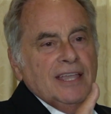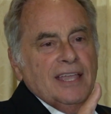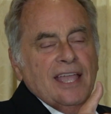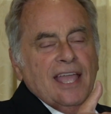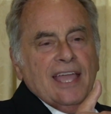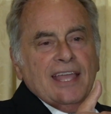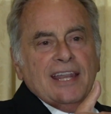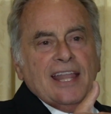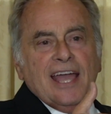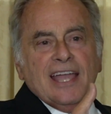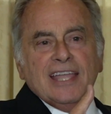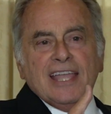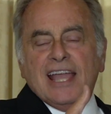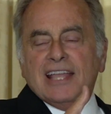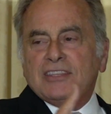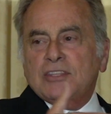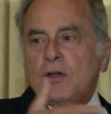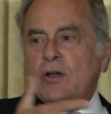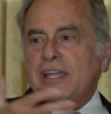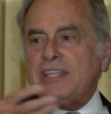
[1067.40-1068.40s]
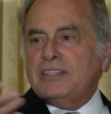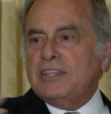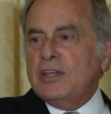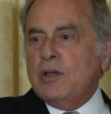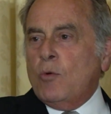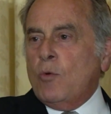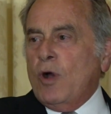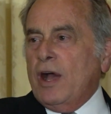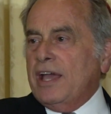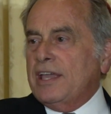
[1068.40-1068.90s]
And I had no idea
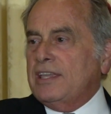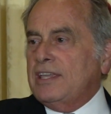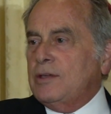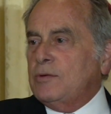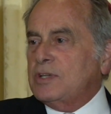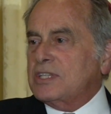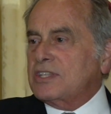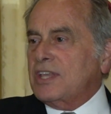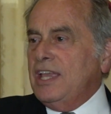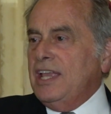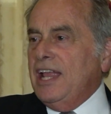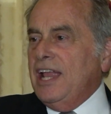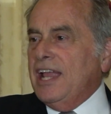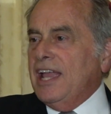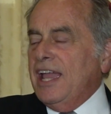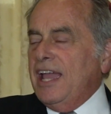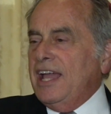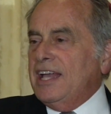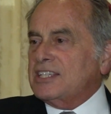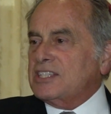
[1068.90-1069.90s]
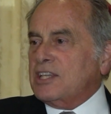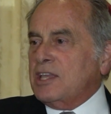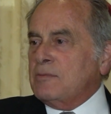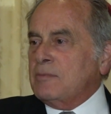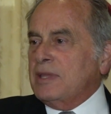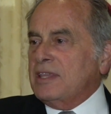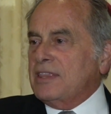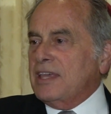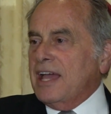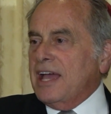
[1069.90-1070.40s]
why he was asking
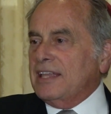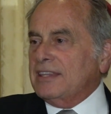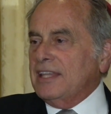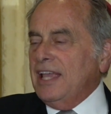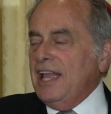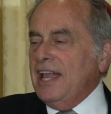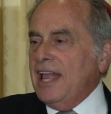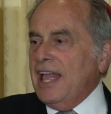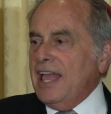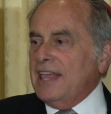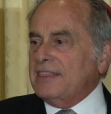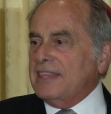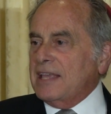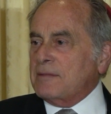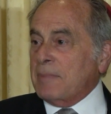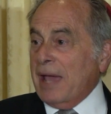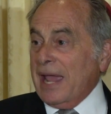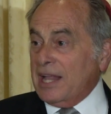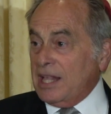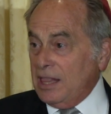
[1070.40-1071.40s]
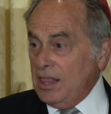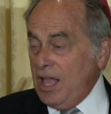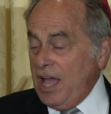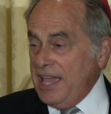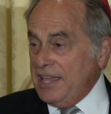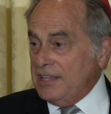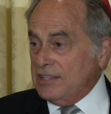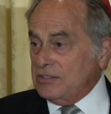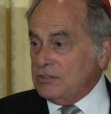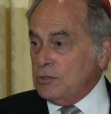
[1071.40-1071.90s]
me that. And then my
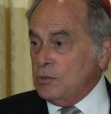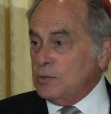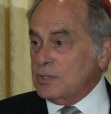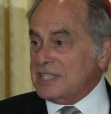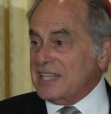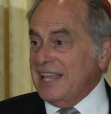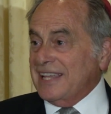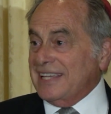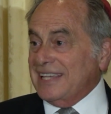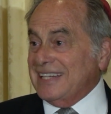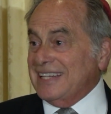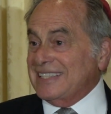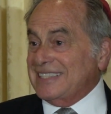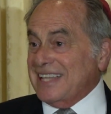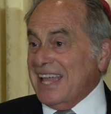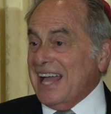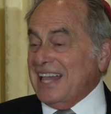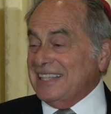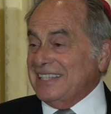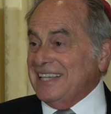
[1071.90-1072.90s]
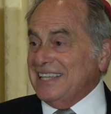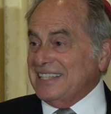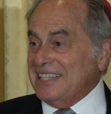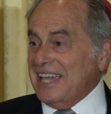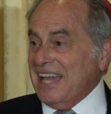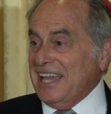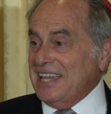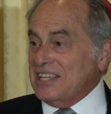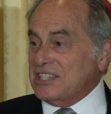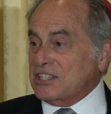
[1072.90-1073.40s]
client, who was like an Italian
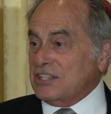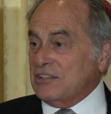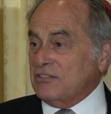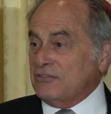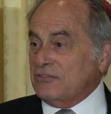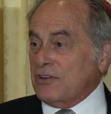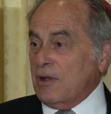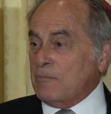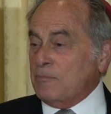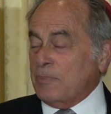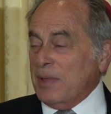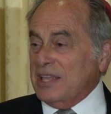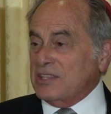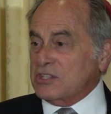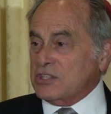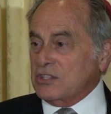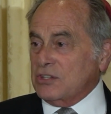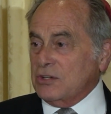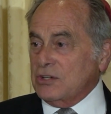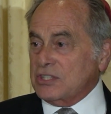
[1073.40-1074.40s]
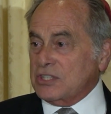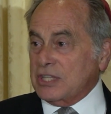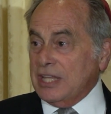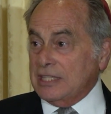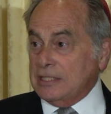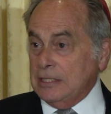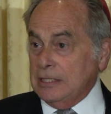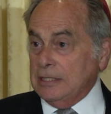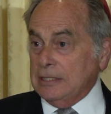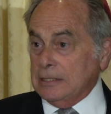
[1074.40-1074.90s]
gangster from Benson,
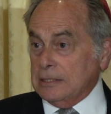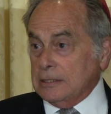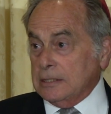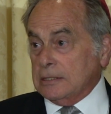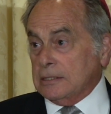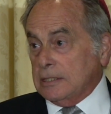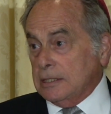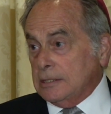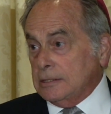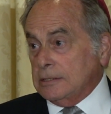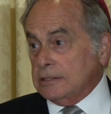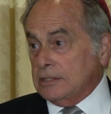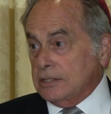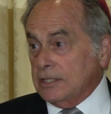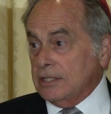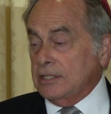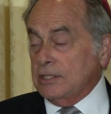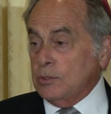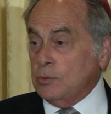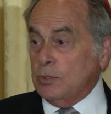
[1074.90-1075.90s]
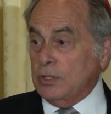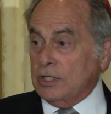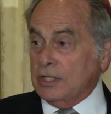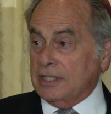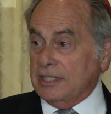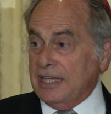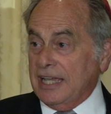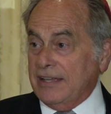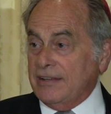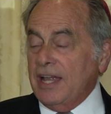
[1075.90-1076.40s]
said, you told her you were
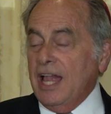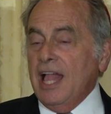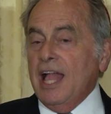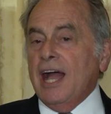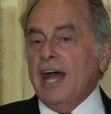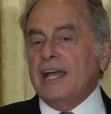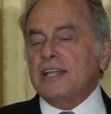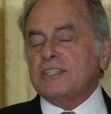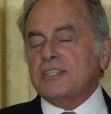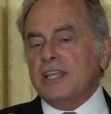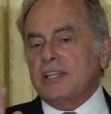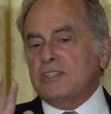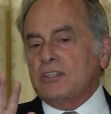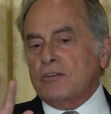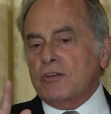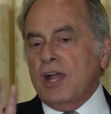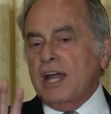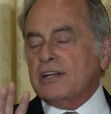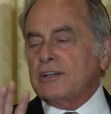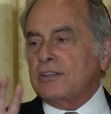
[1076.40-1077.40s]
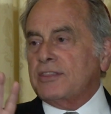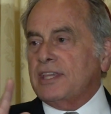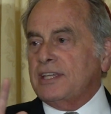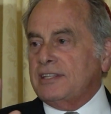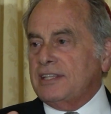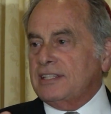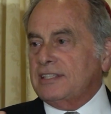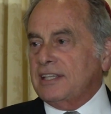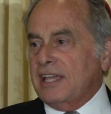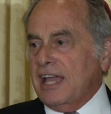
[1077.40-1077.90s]
going to have. I said, Your Honor, they
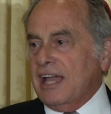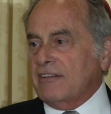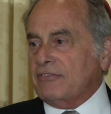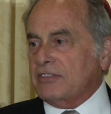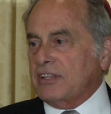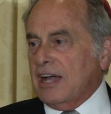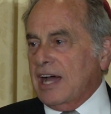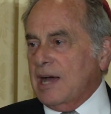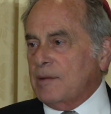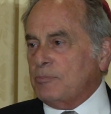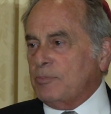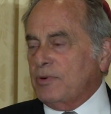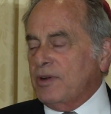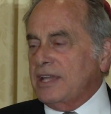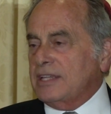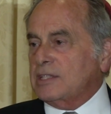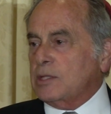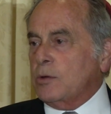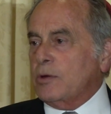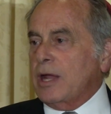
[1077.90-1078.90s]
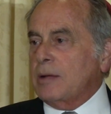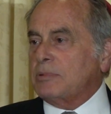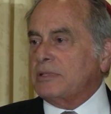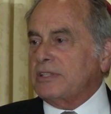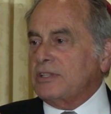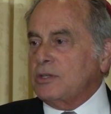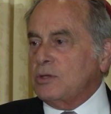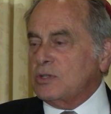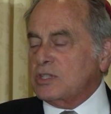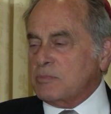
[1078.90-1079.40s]
didn't have to operate. They were able
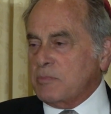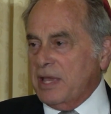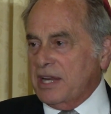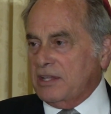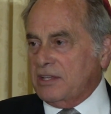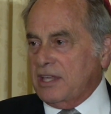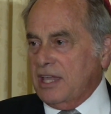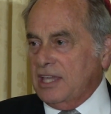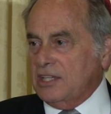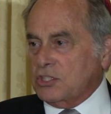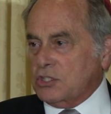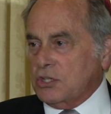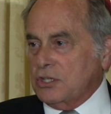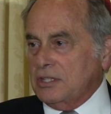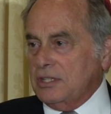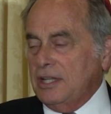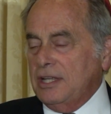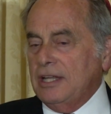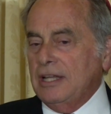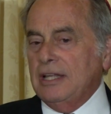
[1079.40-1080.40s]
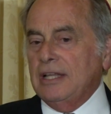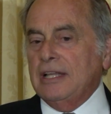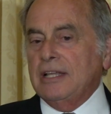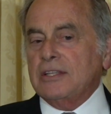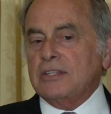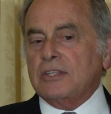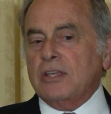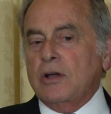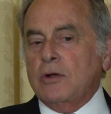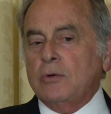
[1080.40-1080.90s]
to use medication.
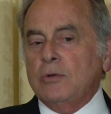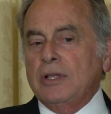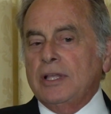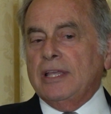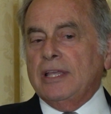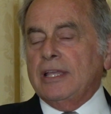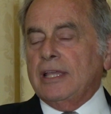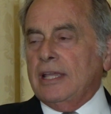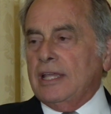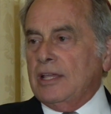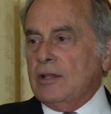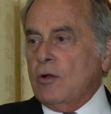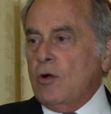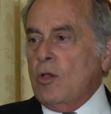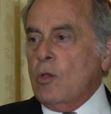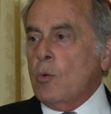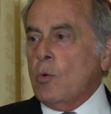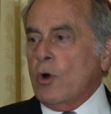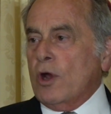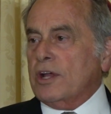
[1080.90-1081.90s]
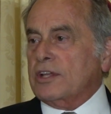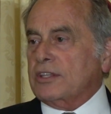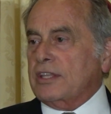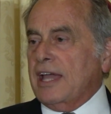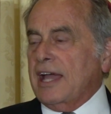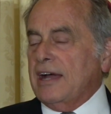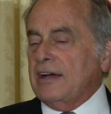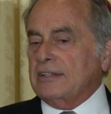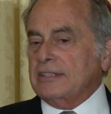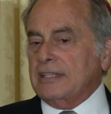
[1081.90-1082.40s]
So it all worked
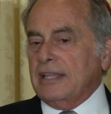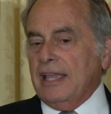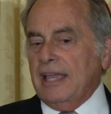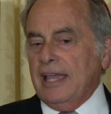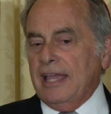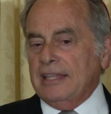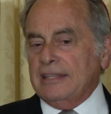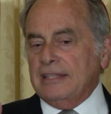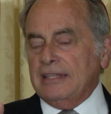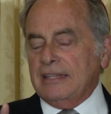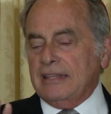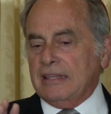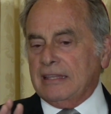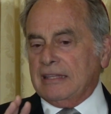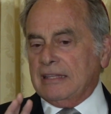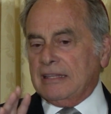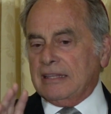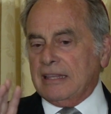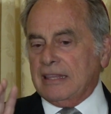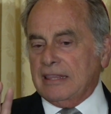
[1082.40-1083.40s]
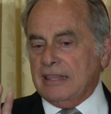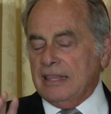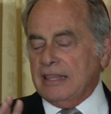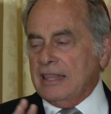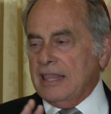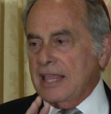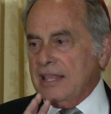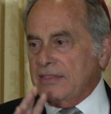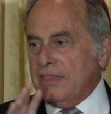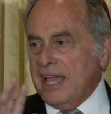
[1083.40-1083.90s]
out, and
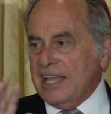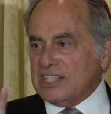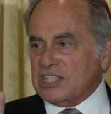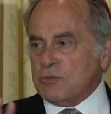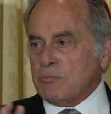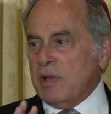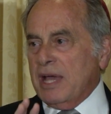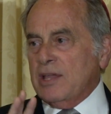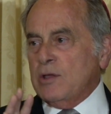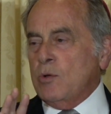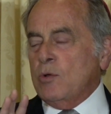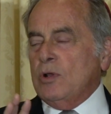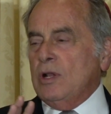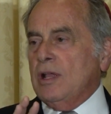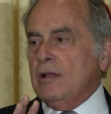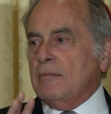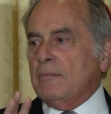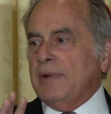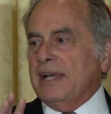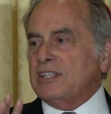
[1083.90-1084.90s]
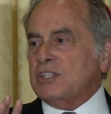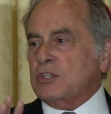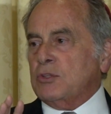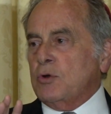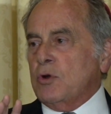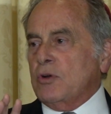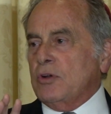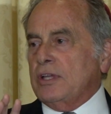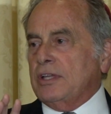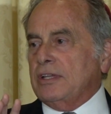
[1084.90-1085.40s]
that's my
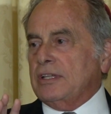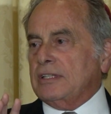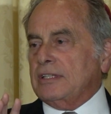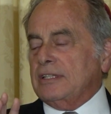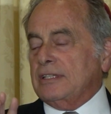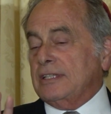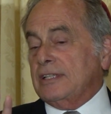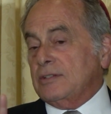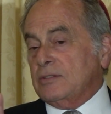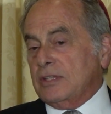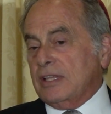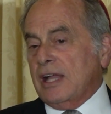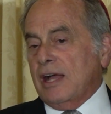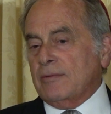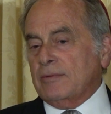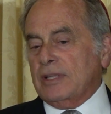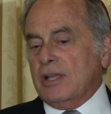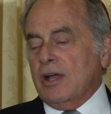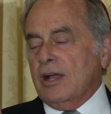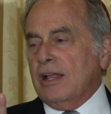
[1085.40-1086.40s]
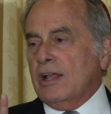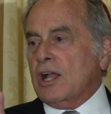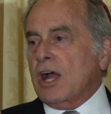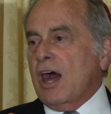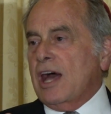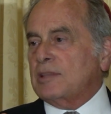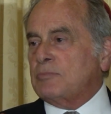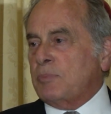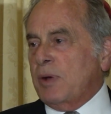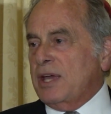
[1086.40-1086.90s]
story.
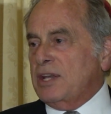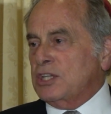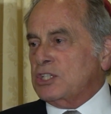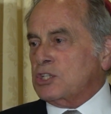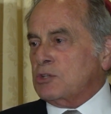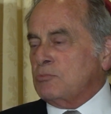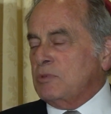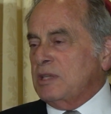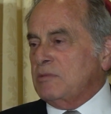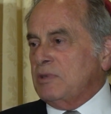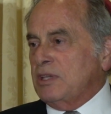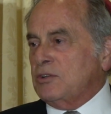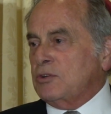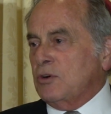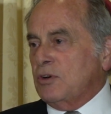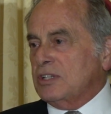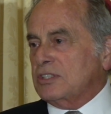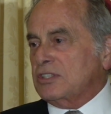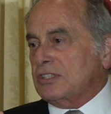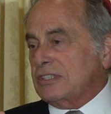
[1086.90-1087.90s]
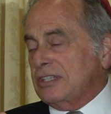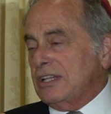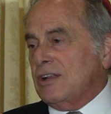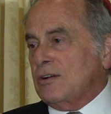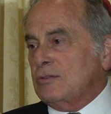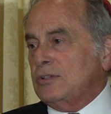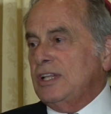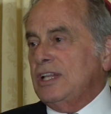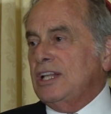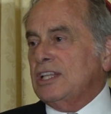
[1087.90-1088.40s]
God punished me because,
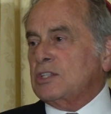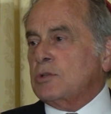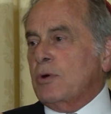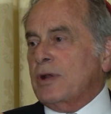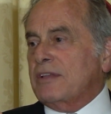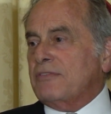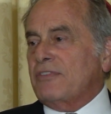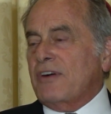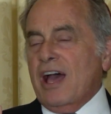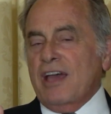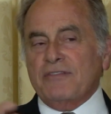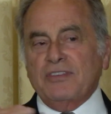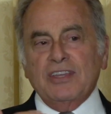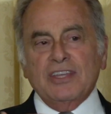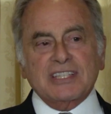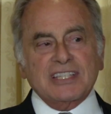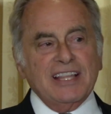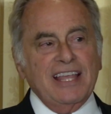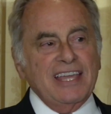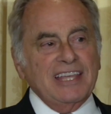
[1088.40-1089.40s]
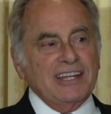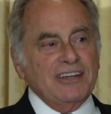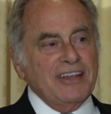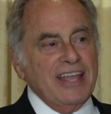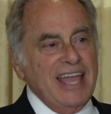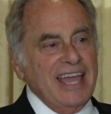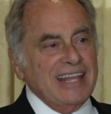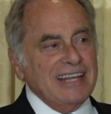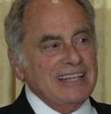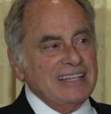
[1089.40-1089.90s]
25 years later I
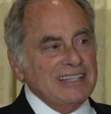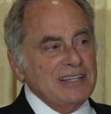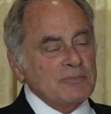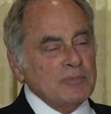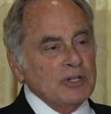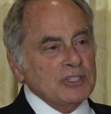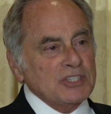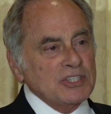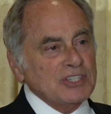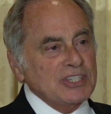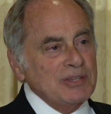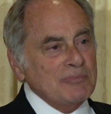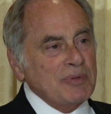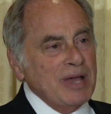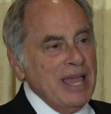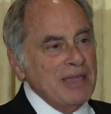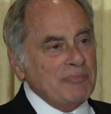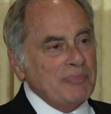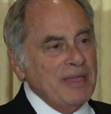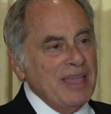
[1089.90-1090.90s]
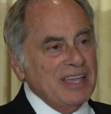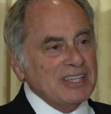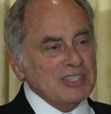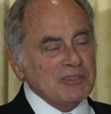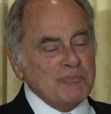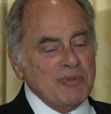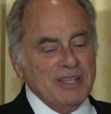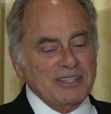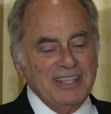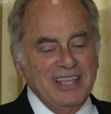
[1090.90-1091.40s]
had an emergency bypass.
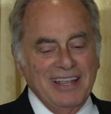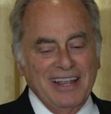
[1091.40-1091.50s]
But